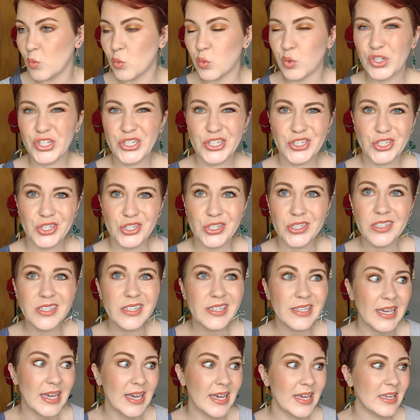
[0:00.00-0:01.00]
should
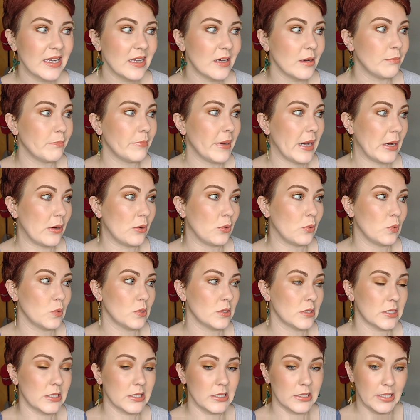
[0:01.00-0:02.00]
get
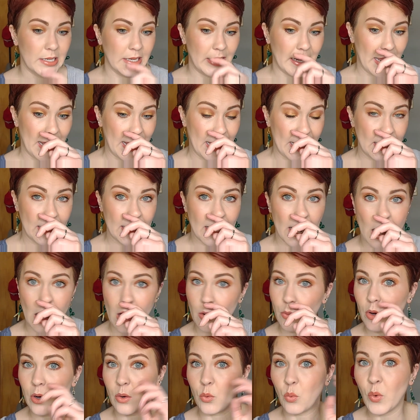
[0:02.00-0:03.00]
about an
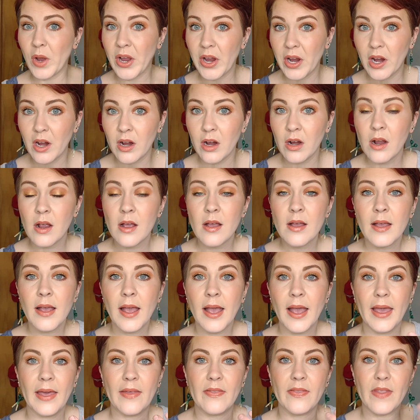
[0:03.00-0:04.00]
8-hour wear,
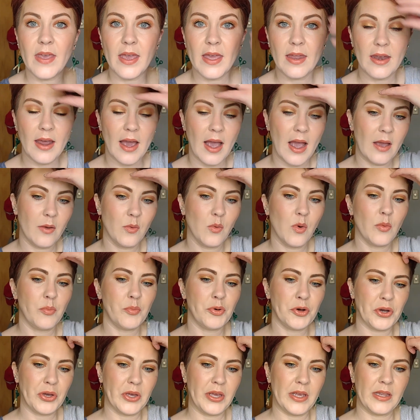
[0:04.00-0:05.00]
and then I will
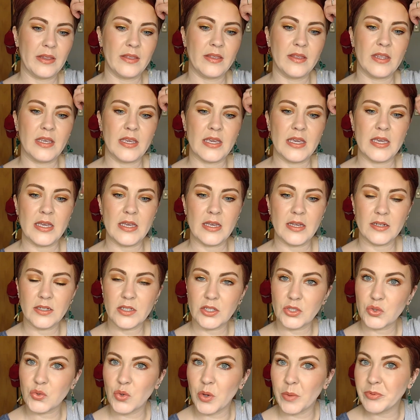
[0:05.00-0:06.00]
put in the
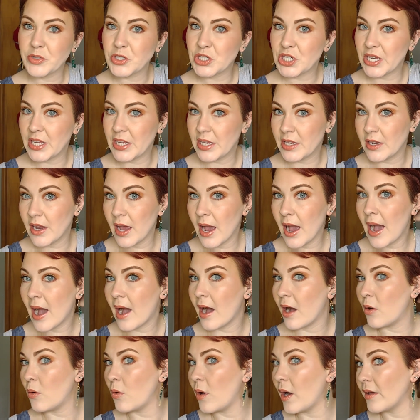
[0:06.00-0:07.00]
description
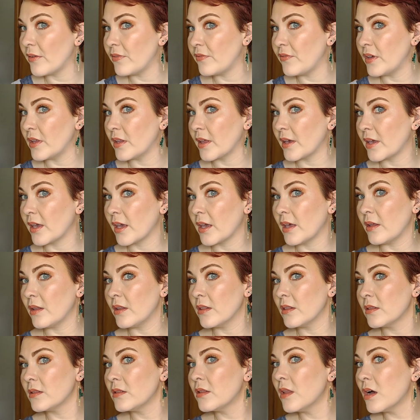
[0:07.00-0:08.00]
how I feel like it
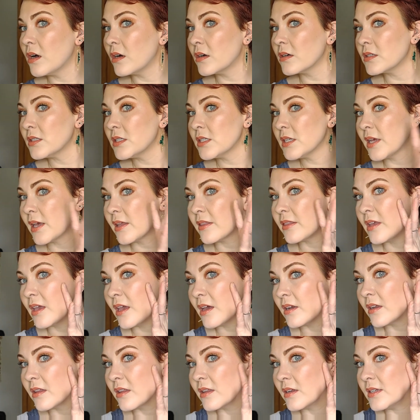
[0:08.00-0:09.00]
looked at the
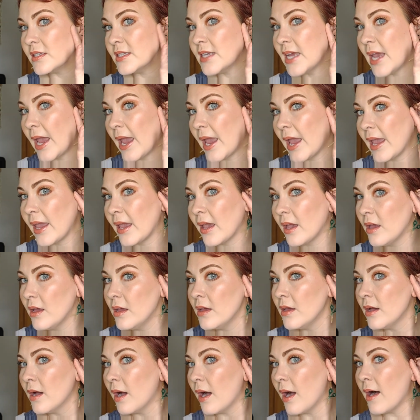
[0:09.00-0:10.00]
end of the day.
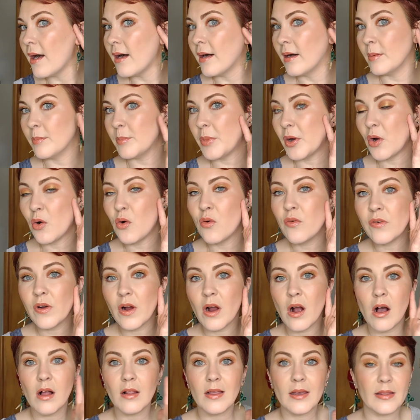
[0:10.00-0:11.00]
But
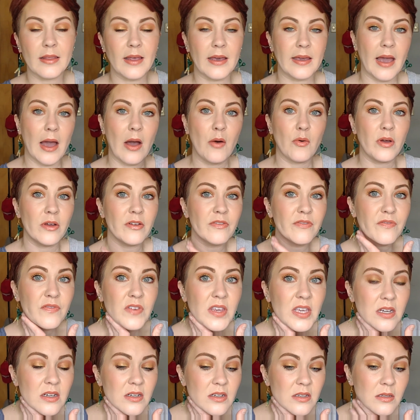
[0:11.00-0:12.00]
overall, I like how it
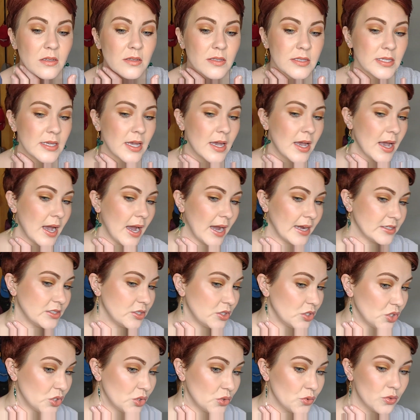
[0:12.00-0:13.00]
feels. I
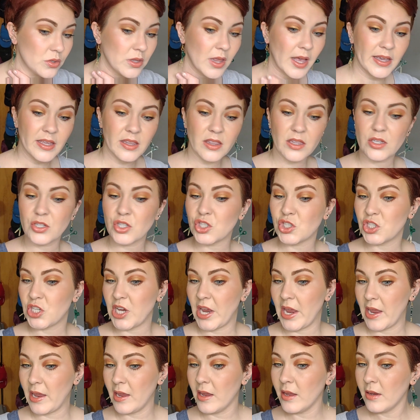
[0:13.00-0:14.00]
do like the
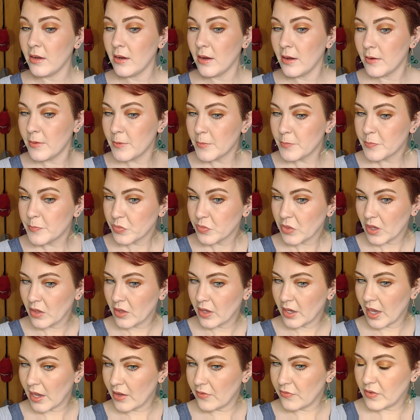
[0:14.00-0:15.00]
shade.
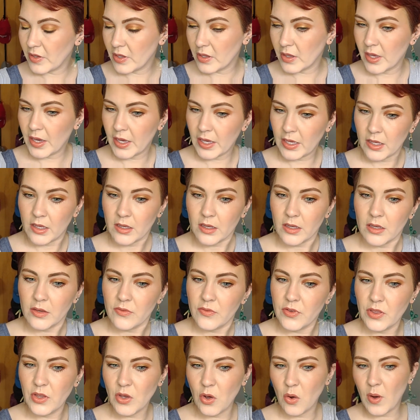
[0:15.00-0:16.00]
Like, I feel like
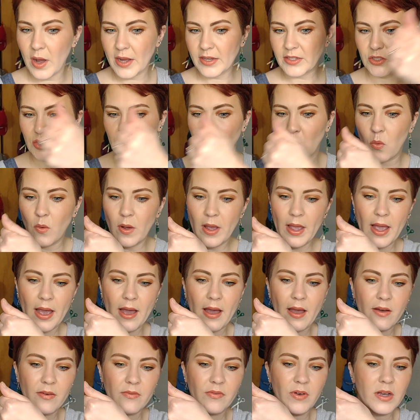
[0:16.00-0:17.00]
even though I don't
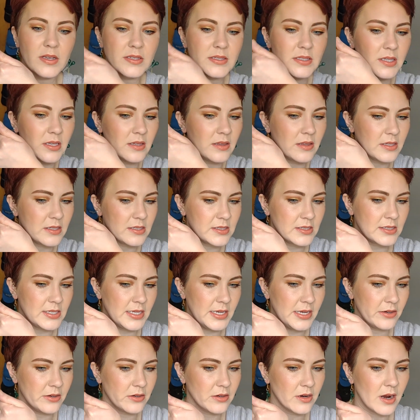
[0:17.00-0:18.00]
have a sunless
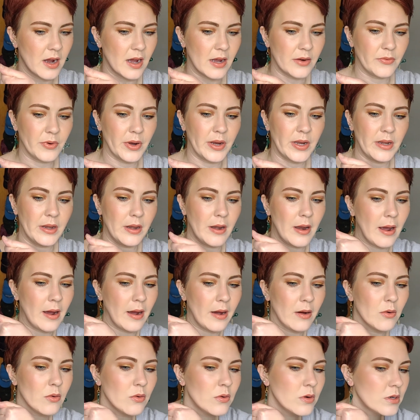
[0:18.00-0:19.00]
tanner on right
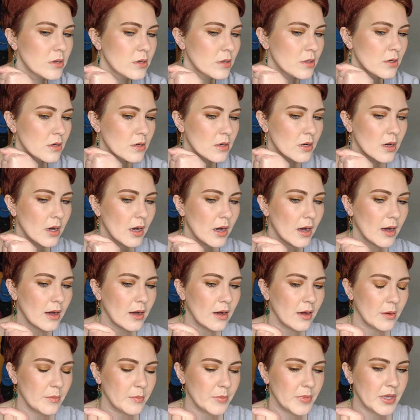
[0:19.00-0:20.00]
now,
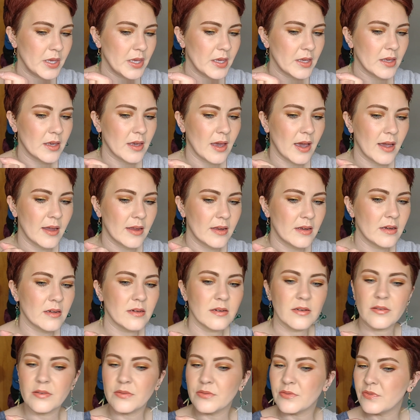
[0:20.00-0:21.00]
it can
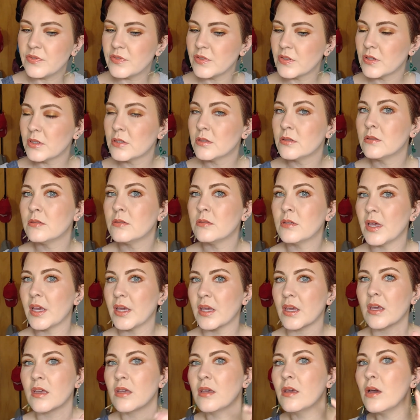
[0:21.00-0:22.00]

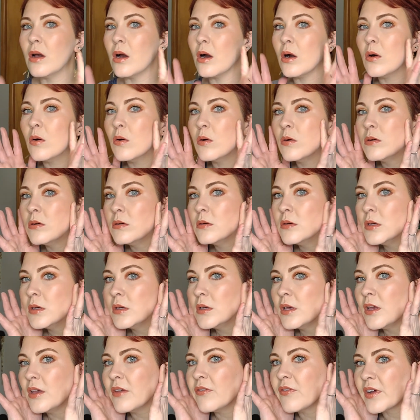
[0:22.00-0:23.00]
go.
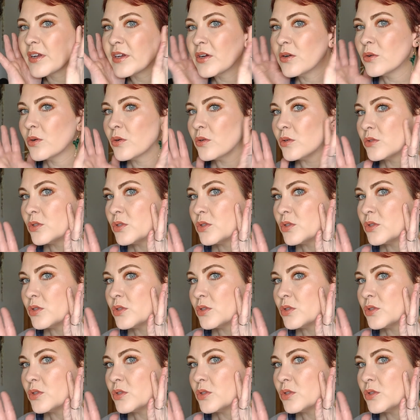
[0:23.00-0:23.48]
If I don't go